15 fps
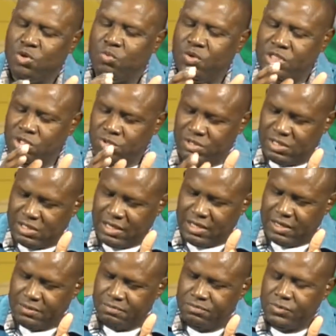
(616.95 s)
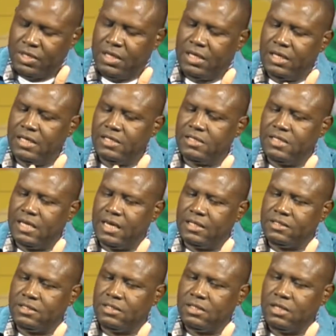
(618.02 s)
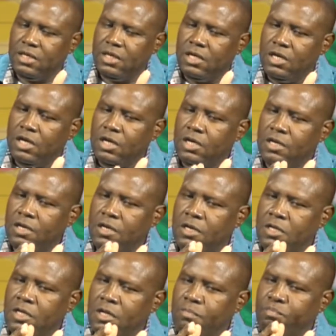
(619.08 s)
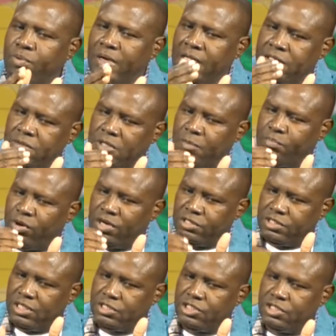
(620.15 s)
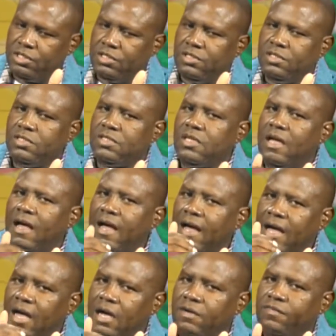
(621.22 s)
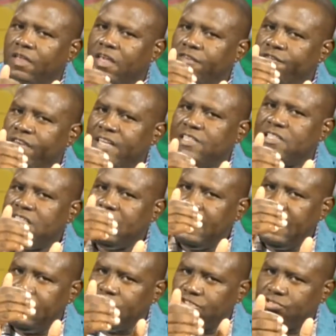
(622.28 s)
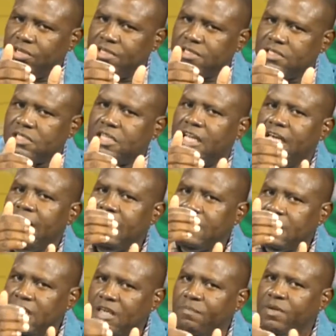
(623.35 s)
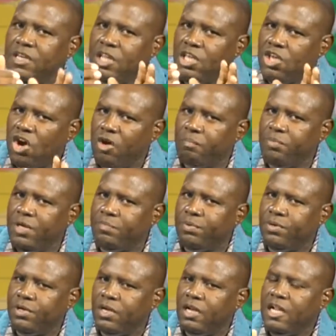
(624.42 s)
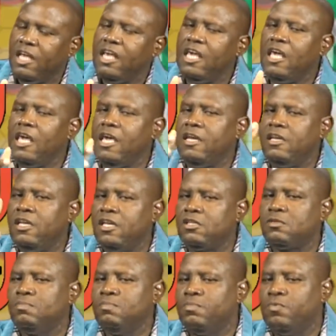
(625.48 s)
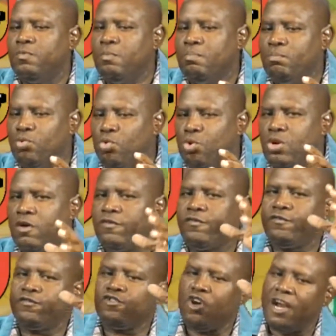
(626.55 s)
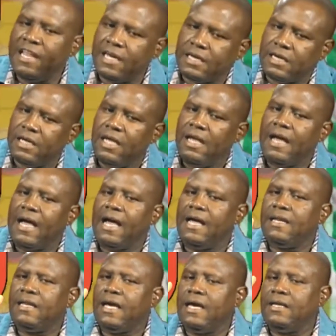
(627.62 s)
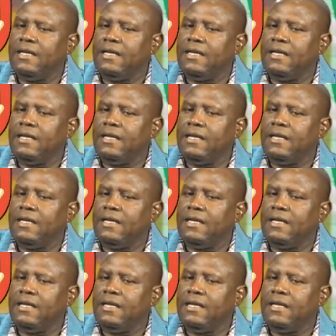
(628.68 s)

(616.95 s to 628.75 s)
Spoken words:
What you're saying is that the politicians have a vested interest in keeping the young people in this mood of frolic and